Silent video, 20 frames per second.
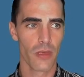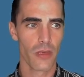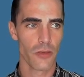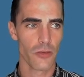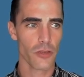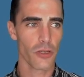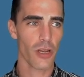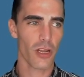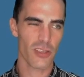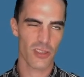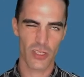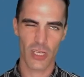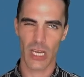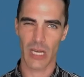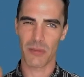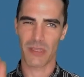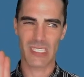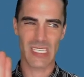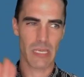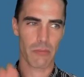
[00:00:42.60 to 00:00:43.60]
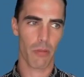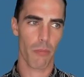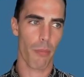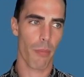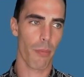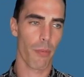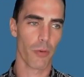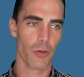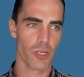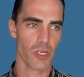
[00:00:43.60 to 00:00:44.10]
You could also talk about sample
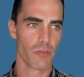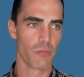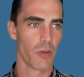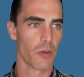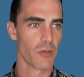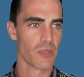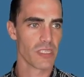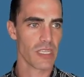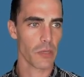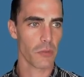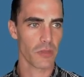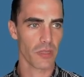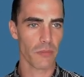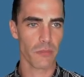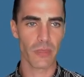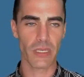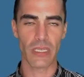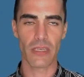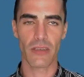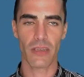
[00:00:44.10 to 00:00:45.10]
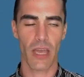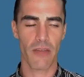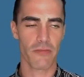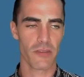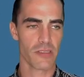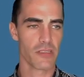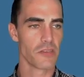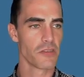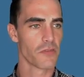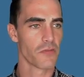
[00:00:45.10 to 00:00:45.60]
proportion, but we'll stick with the mean
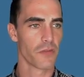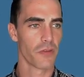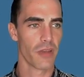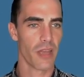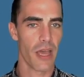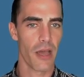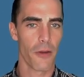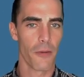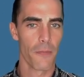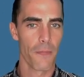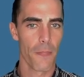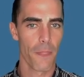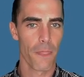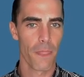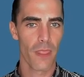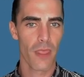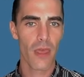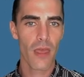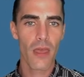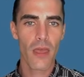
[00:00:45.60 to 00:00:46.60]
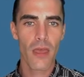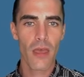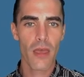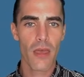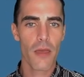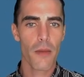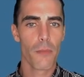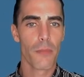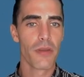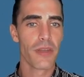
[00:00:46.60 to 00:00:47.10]
conversation for now.
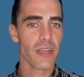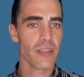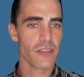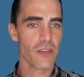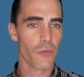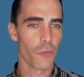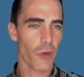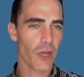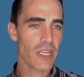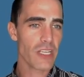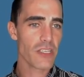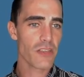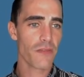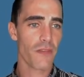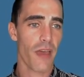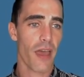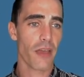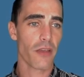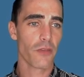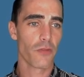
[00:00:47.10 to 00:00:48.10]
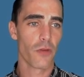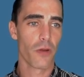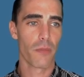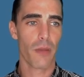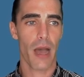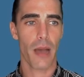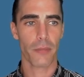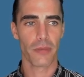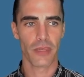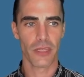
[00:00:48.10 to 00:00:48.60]
Predicts a range of values for a
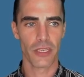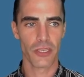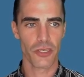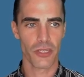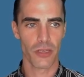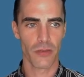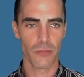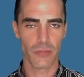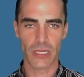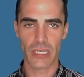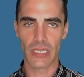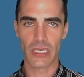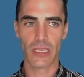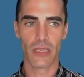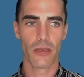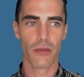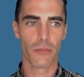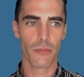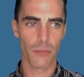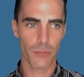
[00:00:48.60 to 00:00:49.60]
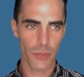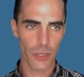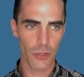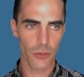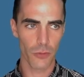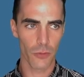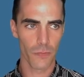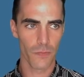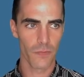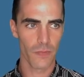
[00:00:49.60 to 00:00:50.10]
population mean
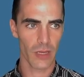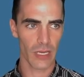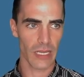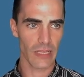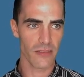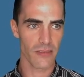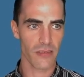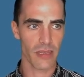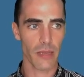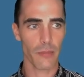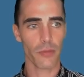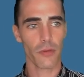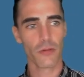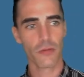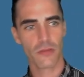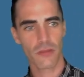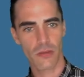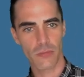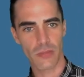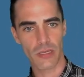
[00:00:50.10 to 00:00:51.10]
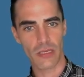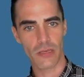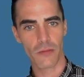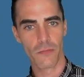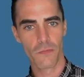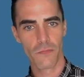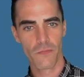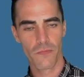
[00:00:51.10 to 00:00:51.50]
mu. Again, sample the mean.